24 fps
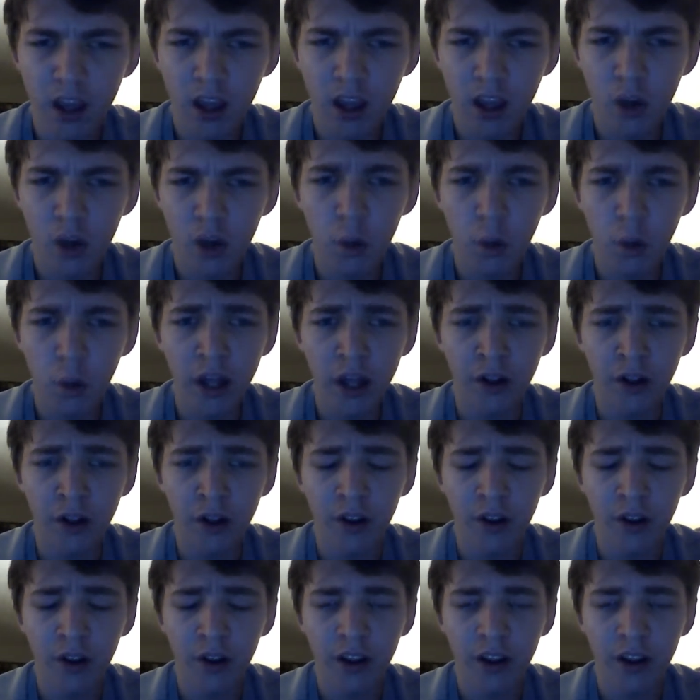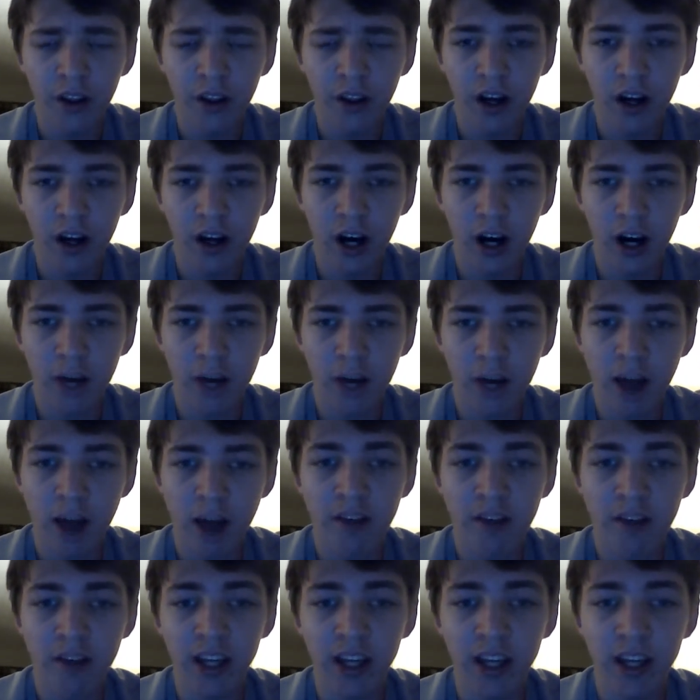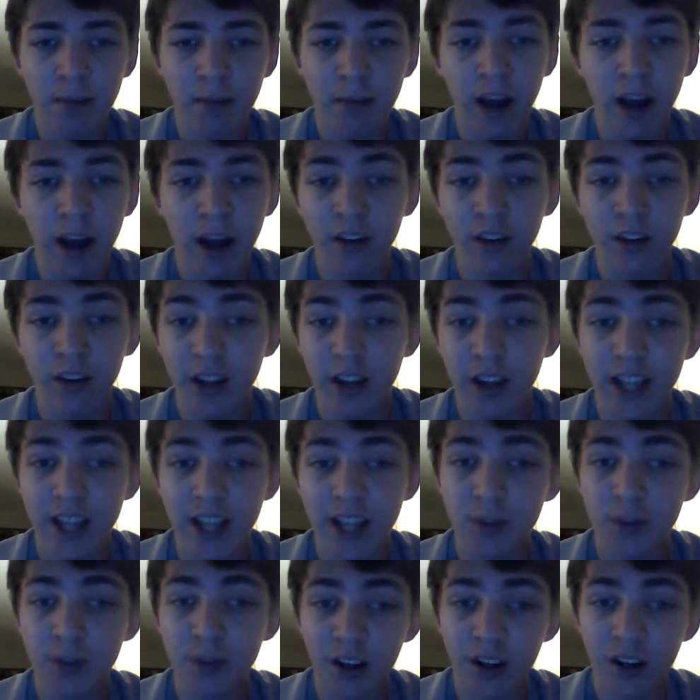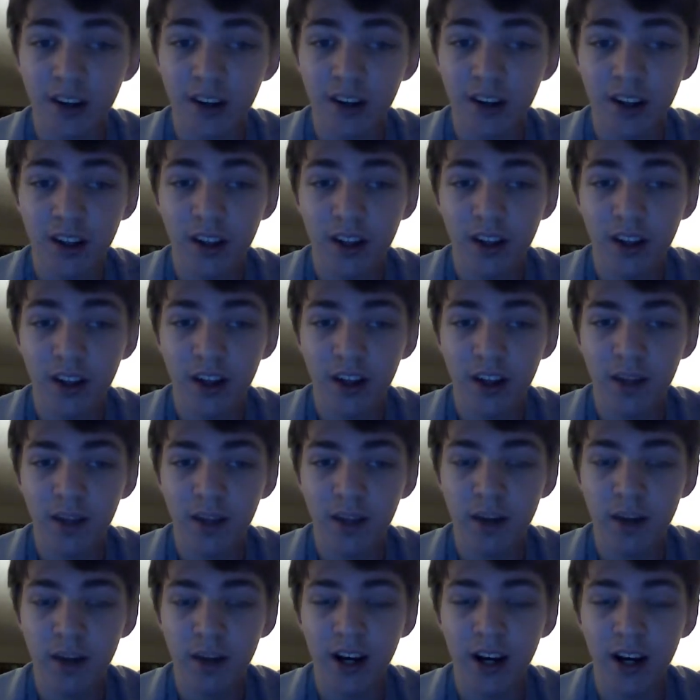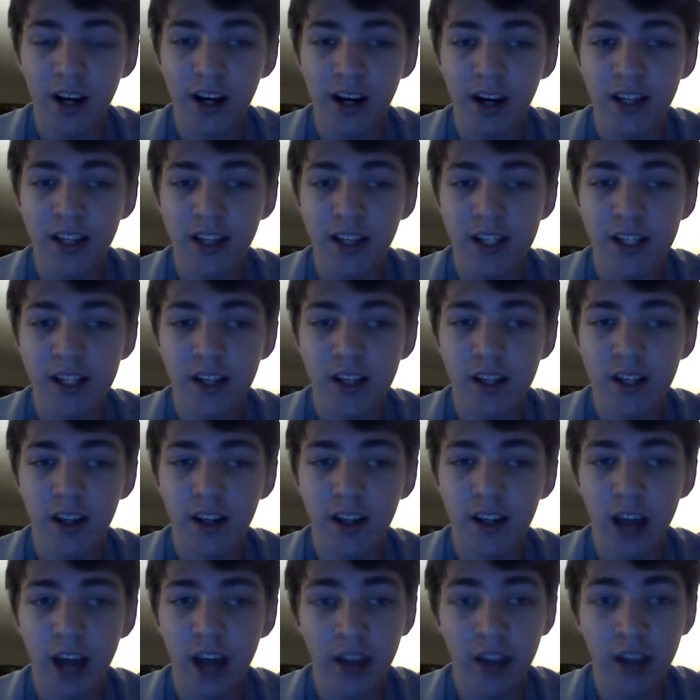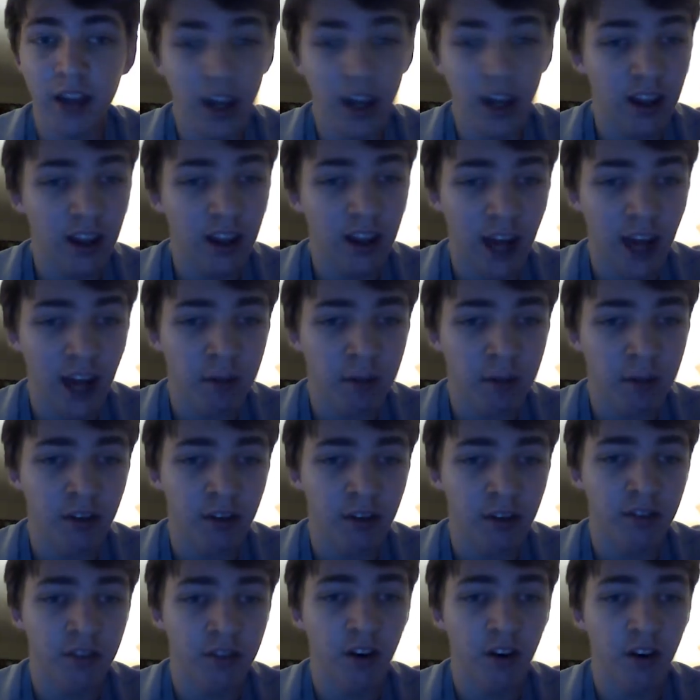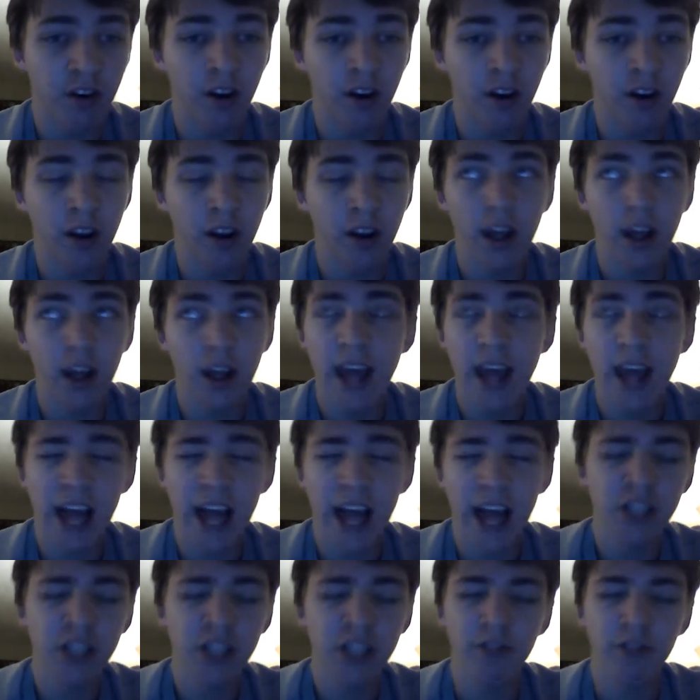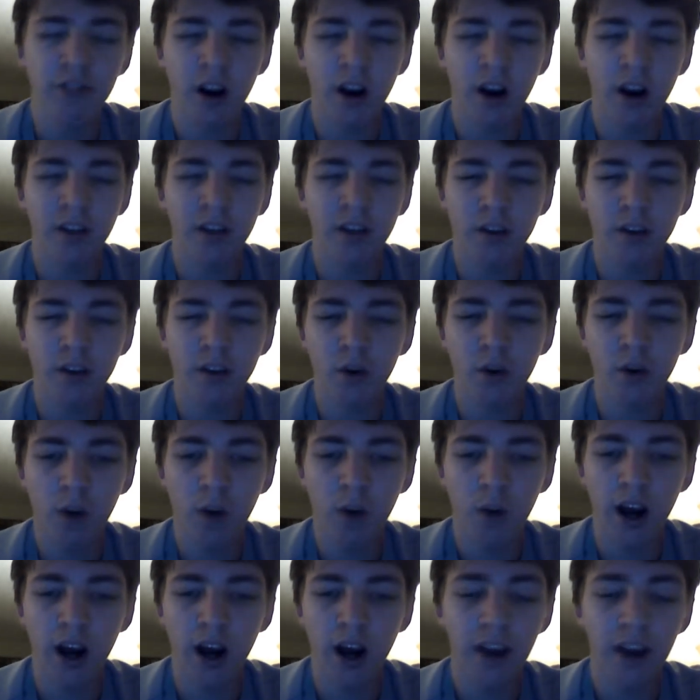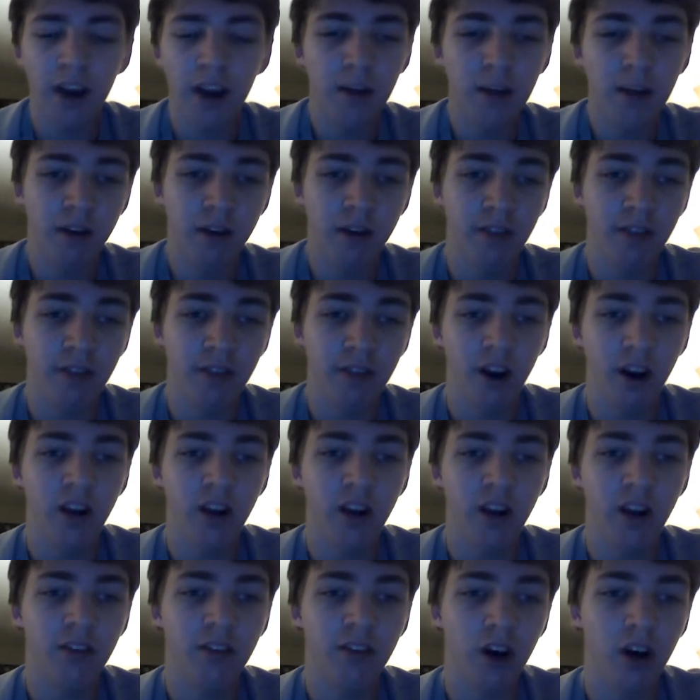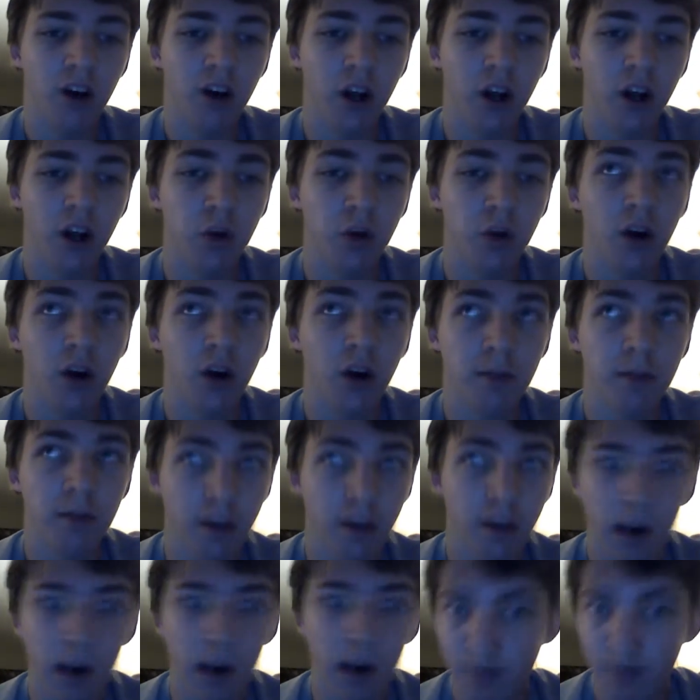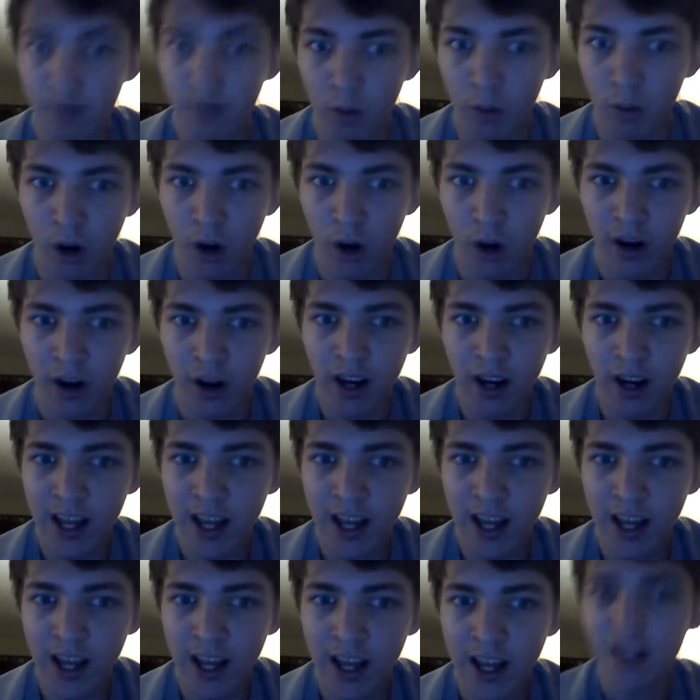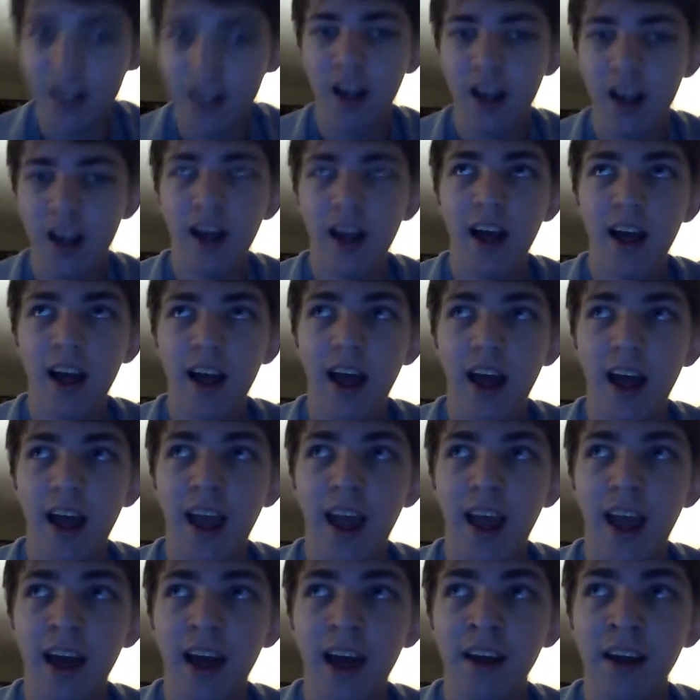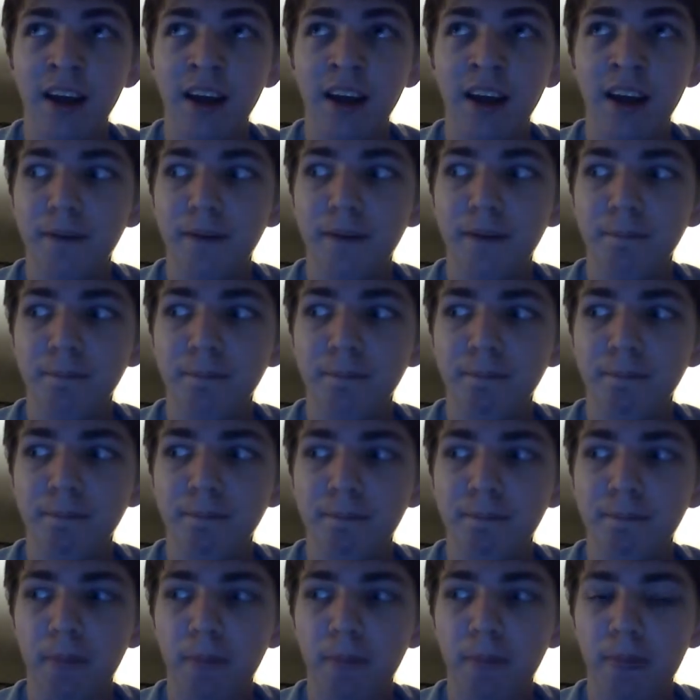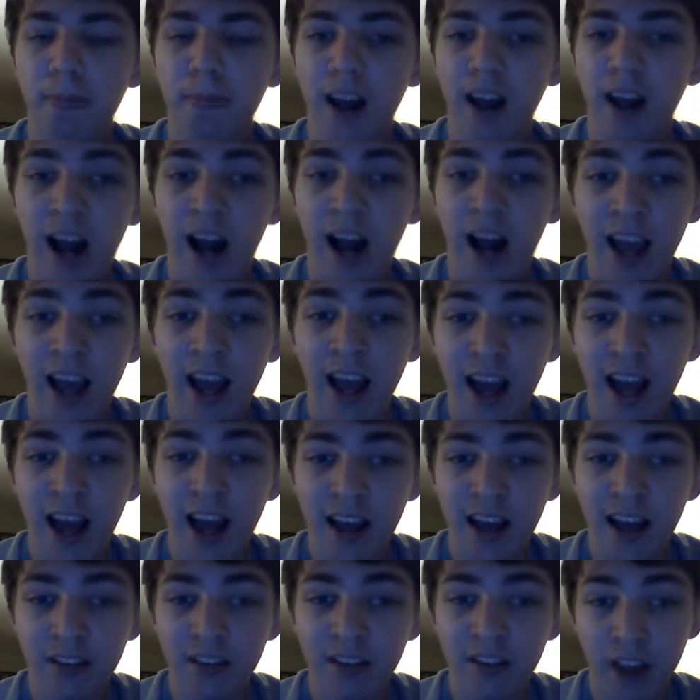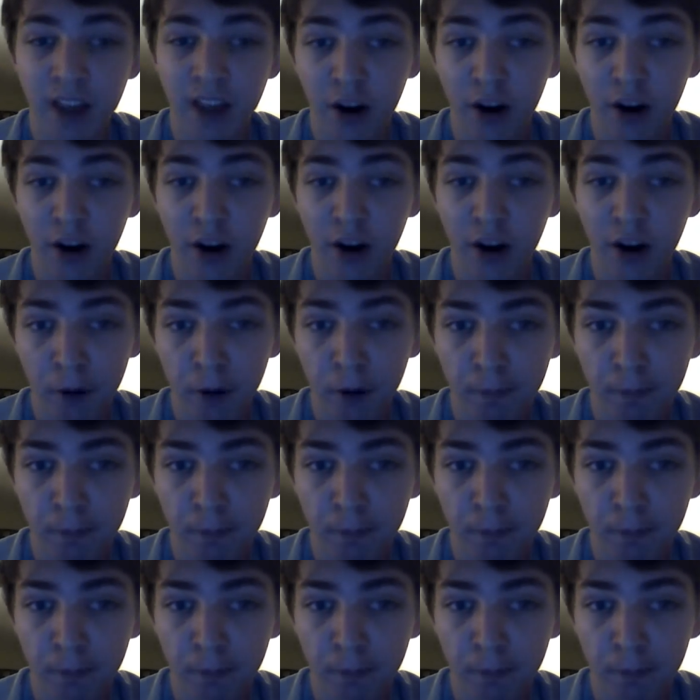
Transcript: will have any impact on the next one. Because at the end of the game, there's a certain... It actually varies. I don't know why, but it varies on who comes up out of the water, I guess. And I had Scarecrow,